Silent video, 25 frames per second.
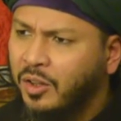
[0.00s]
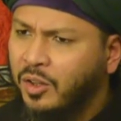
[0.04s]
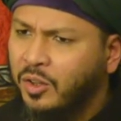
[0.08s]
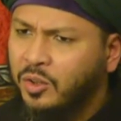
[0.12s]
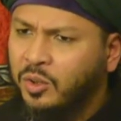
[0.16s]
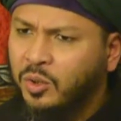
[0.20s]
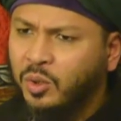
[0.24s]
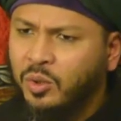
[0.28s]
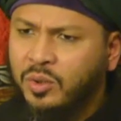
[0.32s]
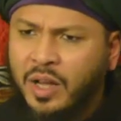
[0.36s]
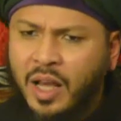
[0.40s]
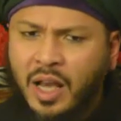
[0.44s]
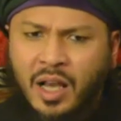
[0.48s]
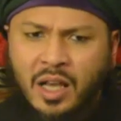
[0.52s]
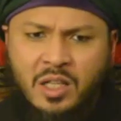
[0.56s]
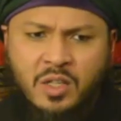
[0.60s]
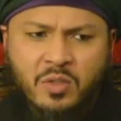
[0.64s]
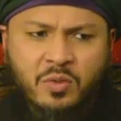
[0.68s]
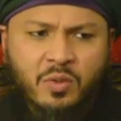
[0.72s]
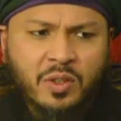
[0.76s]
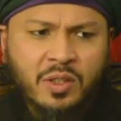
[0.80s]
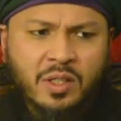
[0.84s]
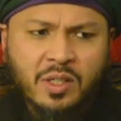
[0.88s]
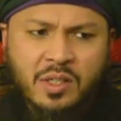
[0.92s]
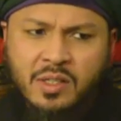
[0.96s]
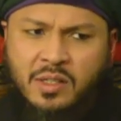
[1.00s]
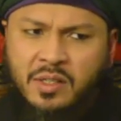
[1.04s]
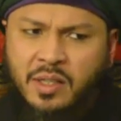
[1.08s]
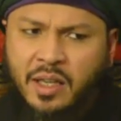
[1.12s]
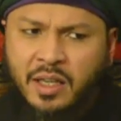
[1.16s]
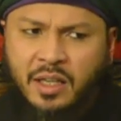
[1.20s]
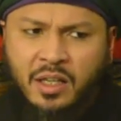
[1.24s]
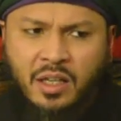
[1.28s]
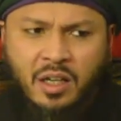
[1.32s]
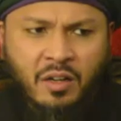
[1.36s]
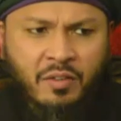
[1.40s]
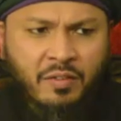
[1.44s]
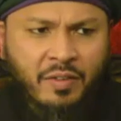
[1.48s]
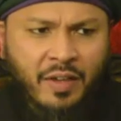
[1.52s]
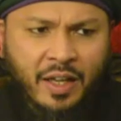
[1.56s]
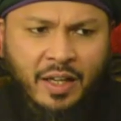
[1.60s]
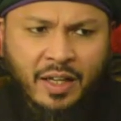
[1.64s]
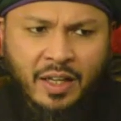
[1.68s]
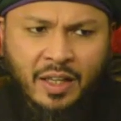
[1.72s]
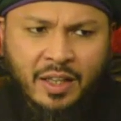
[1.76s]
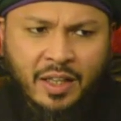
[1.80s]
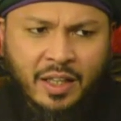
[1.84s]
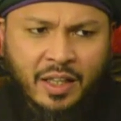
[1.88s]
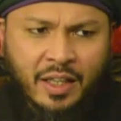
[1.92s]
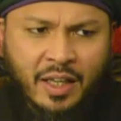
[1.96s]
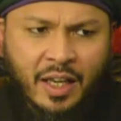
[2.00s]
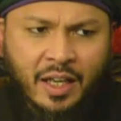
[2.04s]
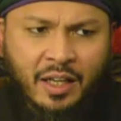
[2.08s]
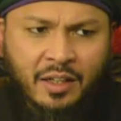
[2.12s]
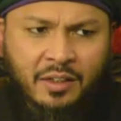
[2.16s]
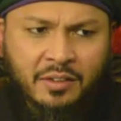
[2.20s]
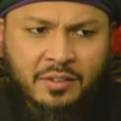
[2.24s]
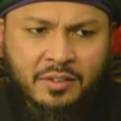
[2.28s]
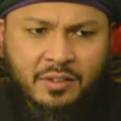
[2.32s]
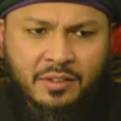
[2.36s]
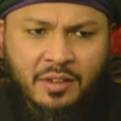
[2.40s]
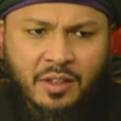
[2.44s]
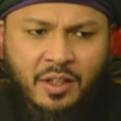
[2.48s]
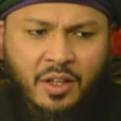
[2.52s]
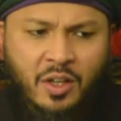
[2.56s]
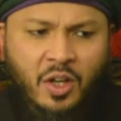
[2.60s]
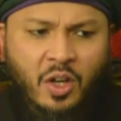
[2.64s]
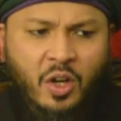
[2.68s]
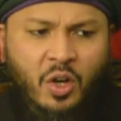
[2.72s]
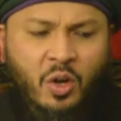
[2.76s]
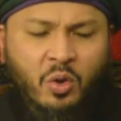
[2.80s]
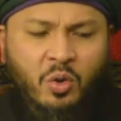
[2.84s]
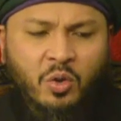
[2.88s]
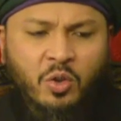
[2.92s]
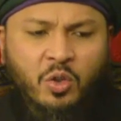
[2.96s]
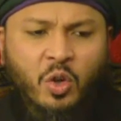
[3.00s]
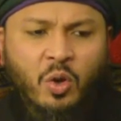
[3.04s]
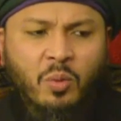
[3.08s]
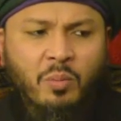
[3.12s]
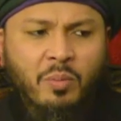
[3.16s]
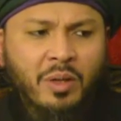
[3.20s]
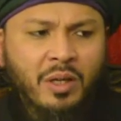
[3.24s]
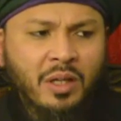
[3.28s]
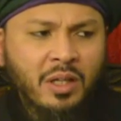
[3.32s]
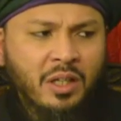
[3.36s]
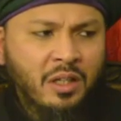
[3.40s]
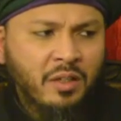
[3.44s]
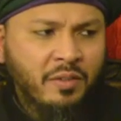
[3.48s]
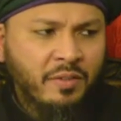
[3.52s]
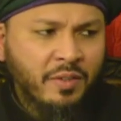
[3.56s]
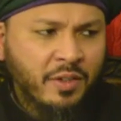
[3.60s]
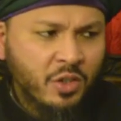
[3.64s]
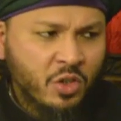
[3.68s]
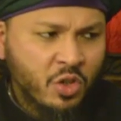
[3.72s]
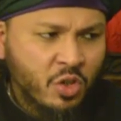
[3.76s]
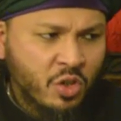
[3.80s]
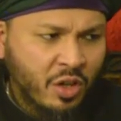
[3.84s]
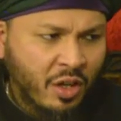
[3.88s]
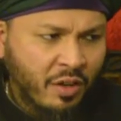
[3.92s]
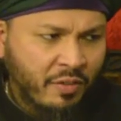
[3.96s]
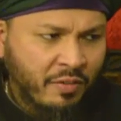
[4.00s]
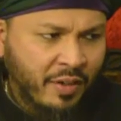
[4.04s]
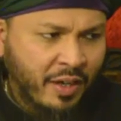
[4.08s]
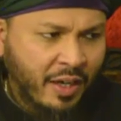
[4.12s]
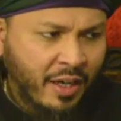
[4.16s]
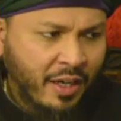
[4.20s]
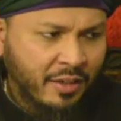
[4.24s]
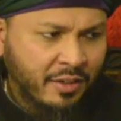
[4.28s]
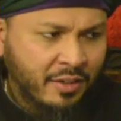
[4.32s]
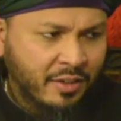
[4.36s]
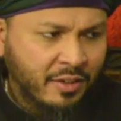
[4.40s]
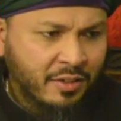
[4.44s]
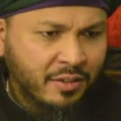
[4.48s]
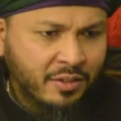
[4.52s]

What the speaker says: don't ask for the sake of anything else, who don't believe in shafa'at,